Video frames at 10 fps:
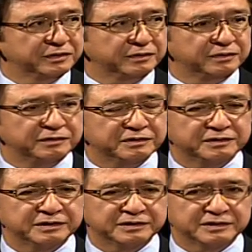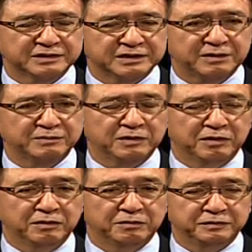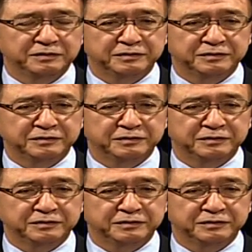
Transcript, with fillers: oh, some of